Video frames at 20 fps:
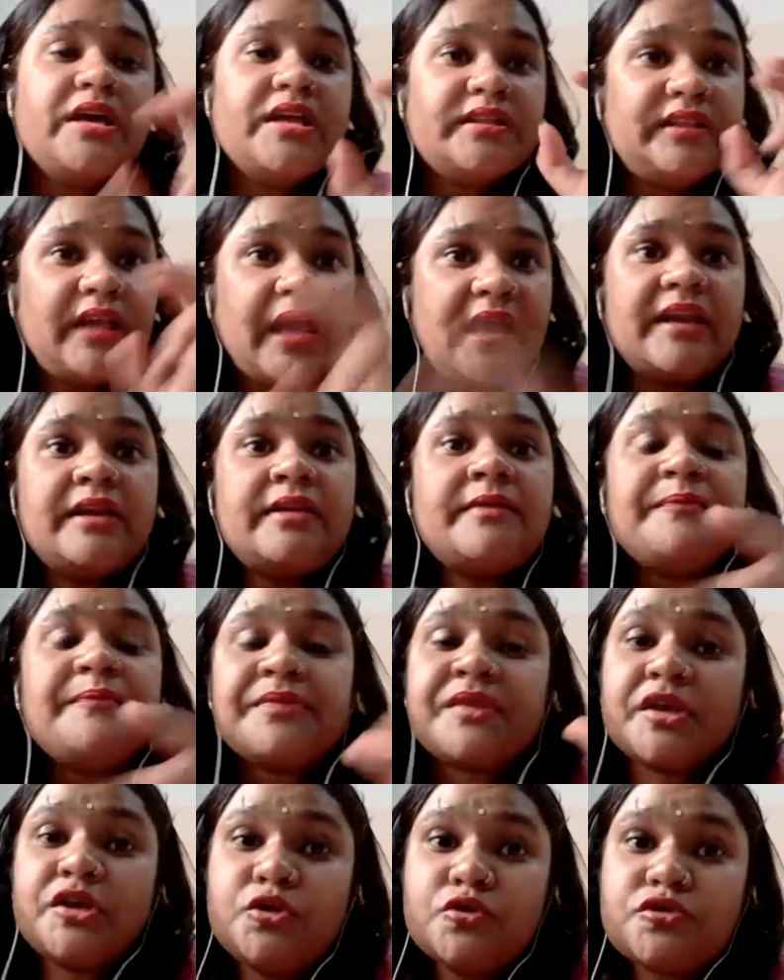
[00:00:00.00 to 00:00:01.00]
Then
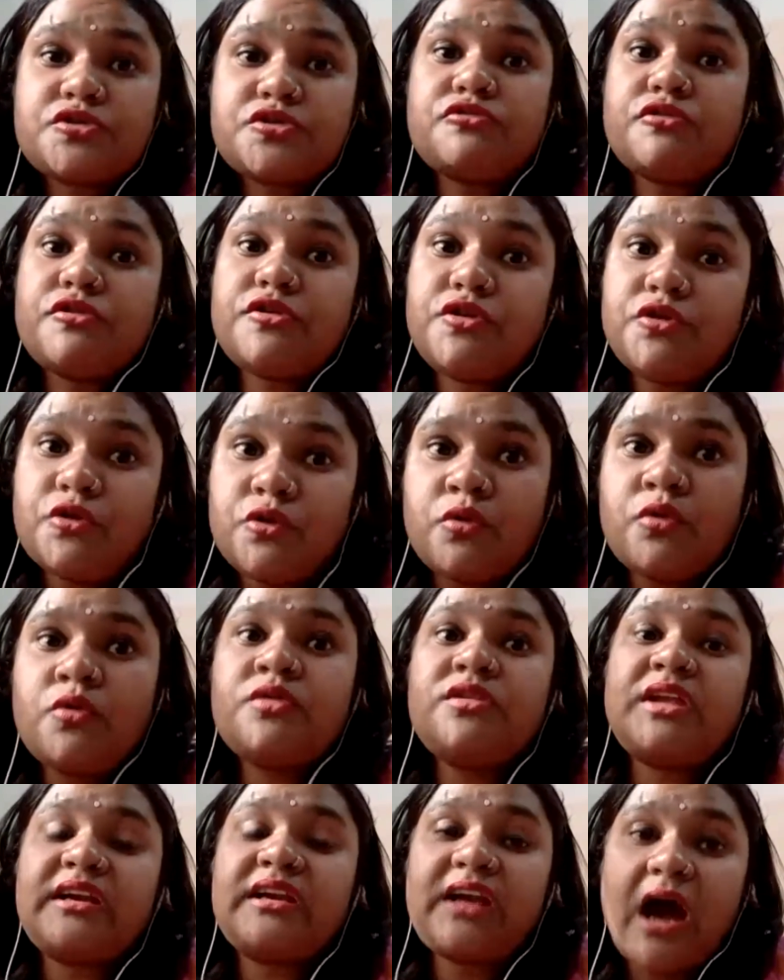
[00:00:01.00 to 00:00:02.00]
you should
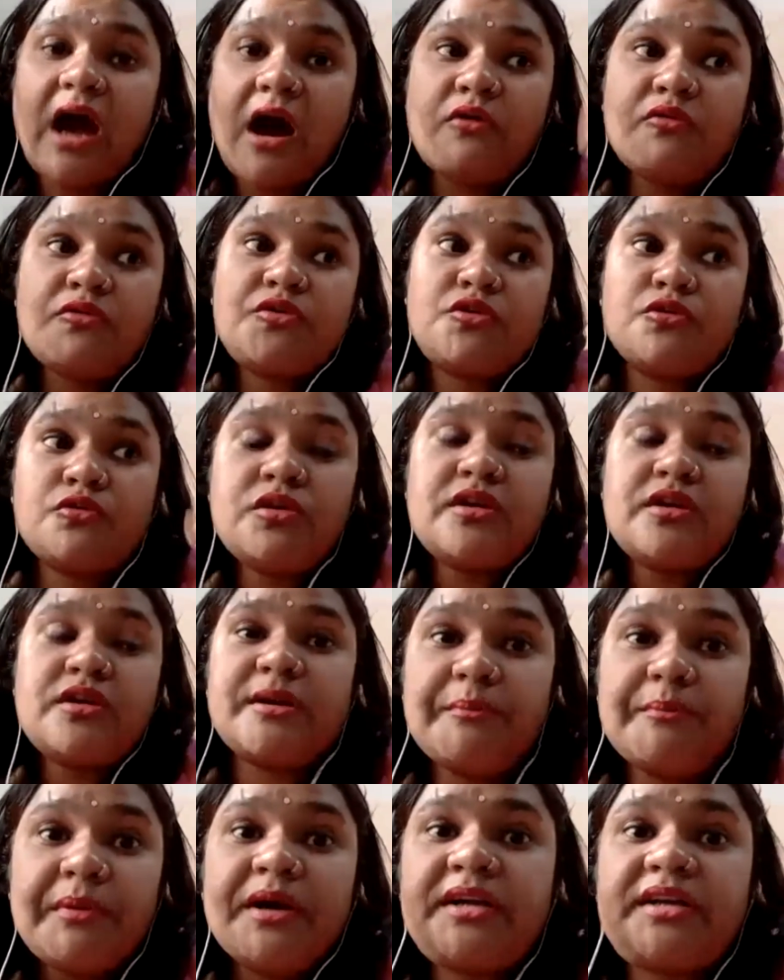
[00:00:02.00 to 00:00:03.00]
know that how to
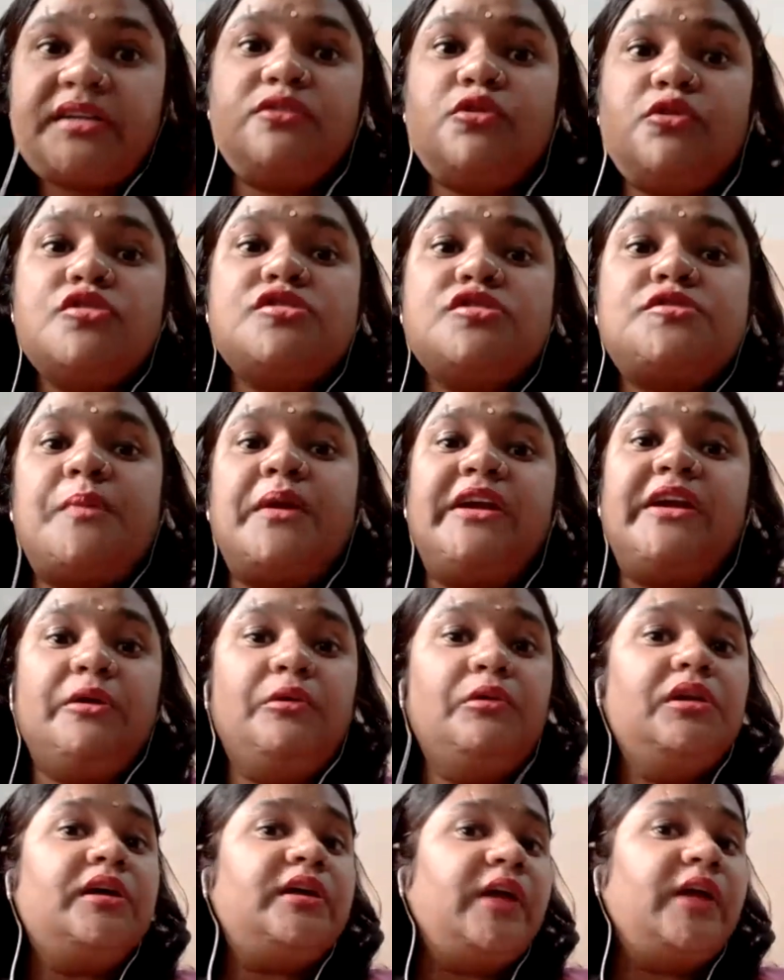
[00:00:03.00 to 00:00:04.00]
rebut those
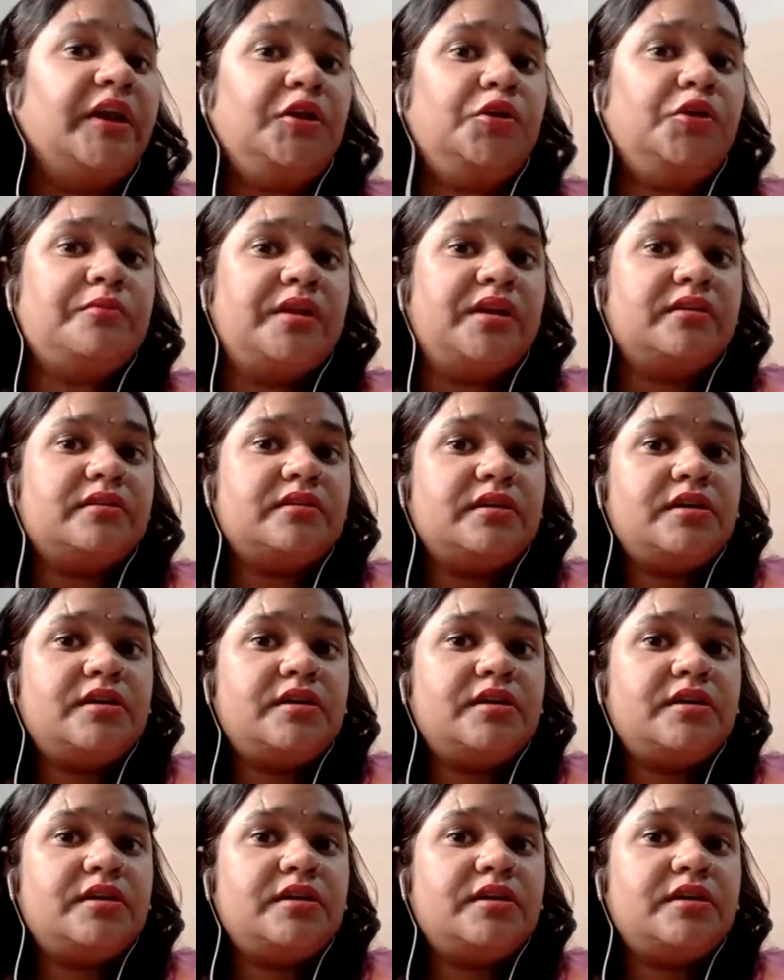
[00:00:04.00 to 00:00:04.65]
particular arguments.